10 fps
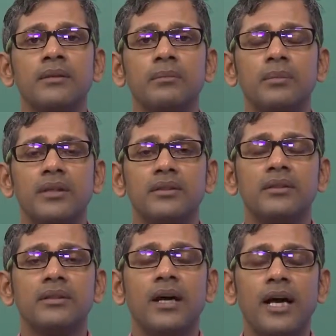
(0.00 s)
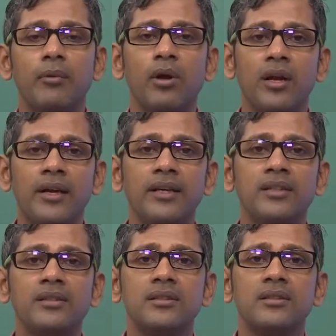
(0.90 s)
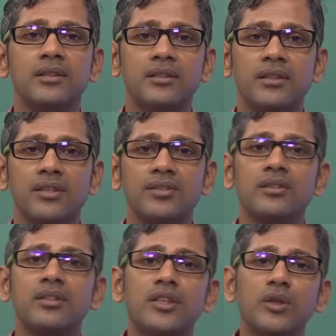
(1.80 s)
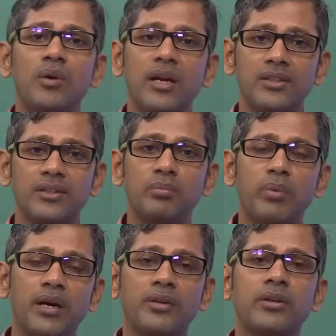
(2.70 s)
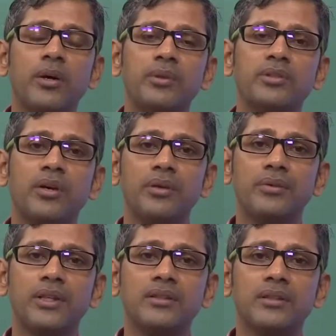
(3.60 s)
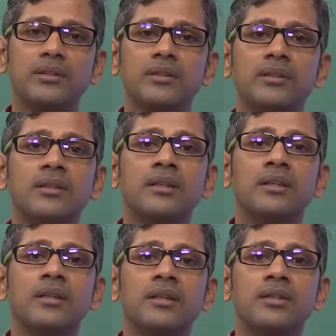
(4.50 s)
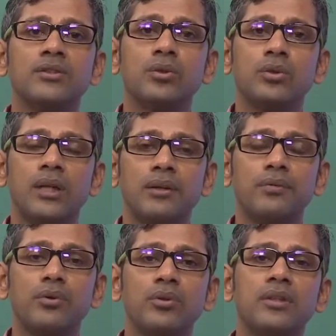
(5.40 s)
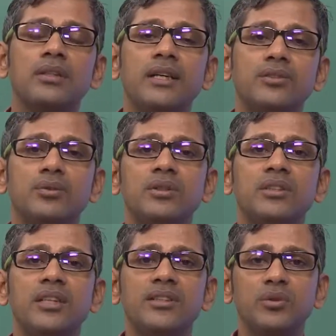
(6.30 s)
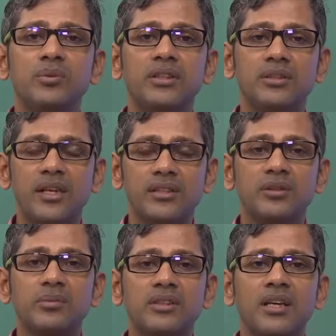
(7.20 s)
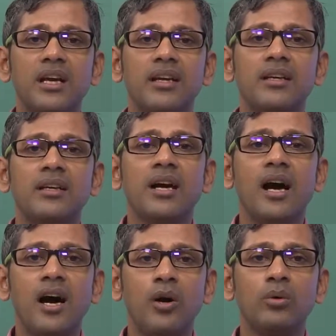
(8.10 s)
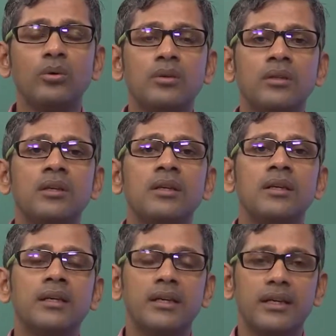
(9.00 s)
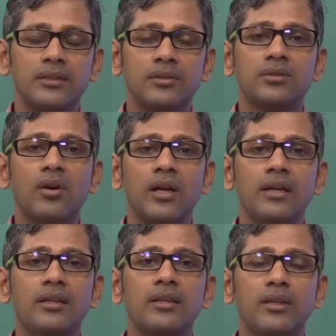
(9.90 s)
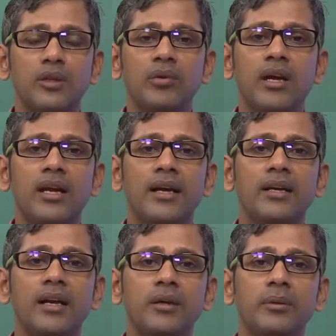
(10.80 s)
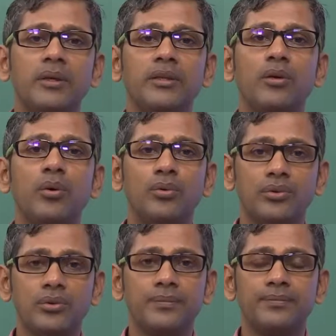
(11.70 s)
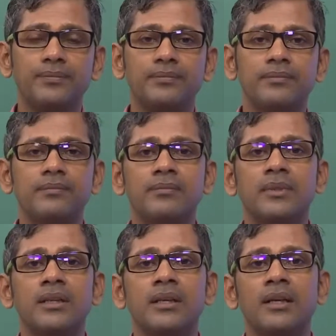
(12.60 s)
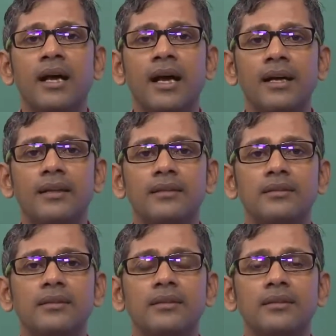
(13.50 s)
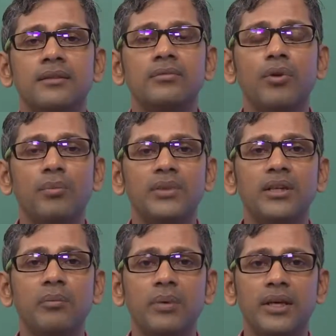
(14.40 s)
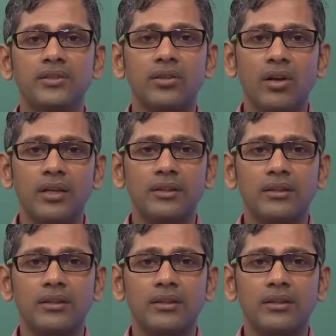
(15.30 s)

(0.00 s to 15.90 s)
But I have already discussed nucleation part of the solidification. So therefore, the things which needs to be discussed is basically how a solid nuclei in a liquid grows and form the complete solid.